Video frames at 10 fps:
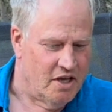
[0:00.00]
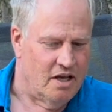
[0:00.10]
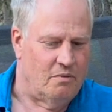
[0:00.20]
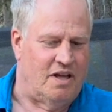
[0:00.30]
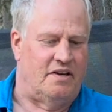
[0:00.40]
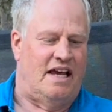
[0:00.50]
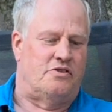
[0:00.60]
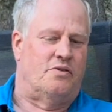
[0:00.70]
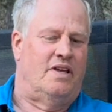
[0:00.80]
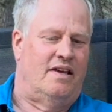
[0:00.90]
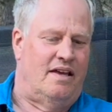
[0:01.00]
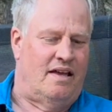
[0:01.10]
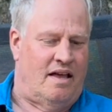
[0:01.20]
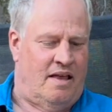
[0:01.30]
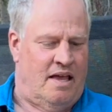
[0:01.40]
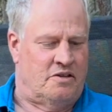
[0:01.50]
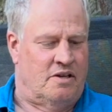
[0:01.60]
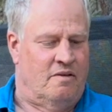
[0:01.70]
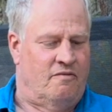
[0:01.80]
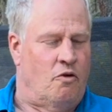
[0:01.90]
Well, naturally, as
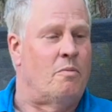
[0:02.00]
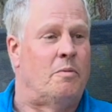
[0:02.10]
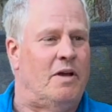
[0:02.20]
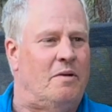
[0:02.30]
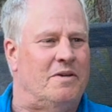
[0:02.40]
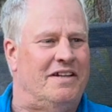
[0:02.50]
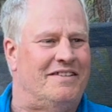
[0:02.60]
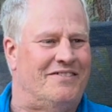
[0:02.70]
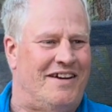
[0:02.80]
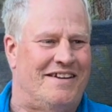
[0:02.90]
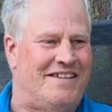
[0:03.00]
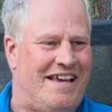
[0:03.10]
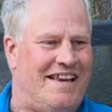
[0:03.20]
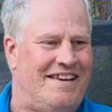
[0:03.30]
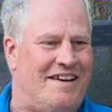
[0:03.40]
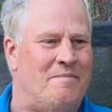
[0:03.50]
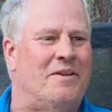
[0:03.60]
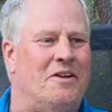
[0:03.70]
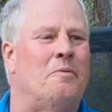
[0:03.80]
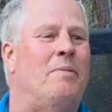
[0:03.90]
a former bellman at the Grand Canyon, I'm a
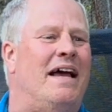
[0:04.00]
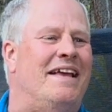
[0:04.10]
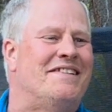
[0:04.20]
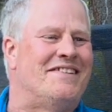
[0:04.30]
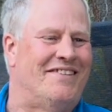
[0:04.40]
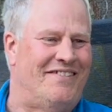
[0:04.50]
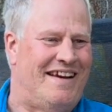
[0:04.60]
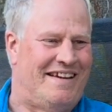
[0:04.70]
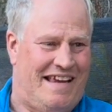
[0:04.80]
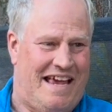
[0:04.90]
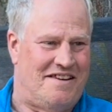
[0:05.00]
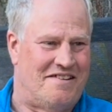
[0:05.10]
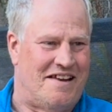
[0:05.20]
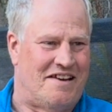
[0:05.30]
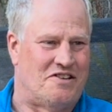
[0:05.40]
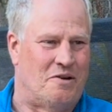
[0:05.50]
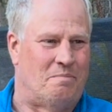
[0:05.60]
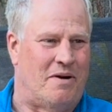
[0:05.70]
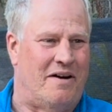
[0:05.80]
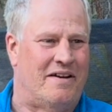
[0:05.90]
little biased to the Grand Canyon National
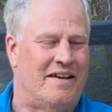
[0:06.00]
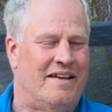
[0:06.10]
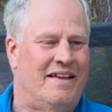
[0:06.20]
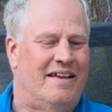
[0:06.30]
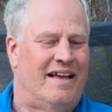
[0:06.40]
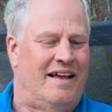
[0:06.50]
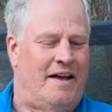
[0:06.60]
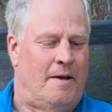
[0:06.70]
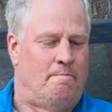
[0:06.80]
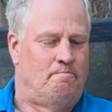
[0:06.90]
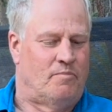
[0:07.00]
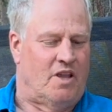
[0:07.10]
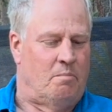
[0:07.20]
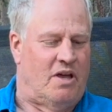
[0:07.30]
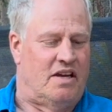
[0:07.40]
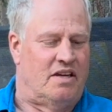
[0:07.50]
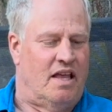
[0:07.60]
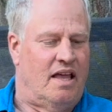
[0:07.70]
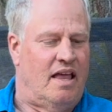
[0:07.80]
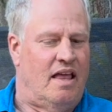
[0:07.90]
Park. But
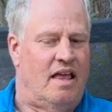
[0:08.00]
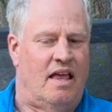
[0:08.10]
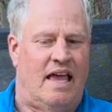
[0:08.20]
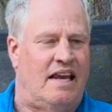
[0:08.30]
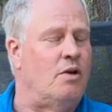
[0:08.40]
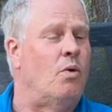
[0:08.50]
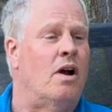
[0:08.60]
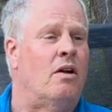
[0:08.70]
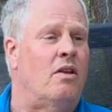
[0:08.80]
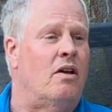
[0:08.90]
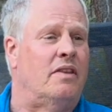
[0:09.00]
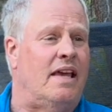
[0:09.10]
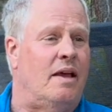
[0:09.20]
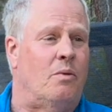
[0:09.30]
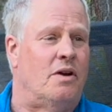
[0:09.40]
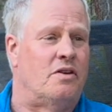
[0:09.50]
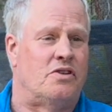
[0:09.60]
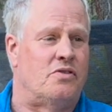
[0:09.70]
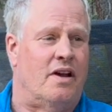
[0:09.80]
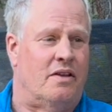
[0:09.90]
anywhere along the Eight Wonders
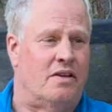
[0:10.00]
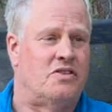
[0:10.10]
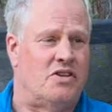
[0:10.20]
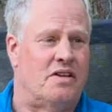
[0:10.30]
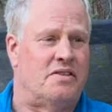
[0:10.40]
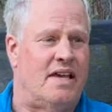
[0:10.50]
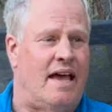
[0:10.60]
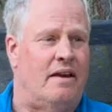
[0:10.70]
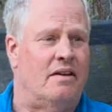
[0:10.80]
Trail is just that.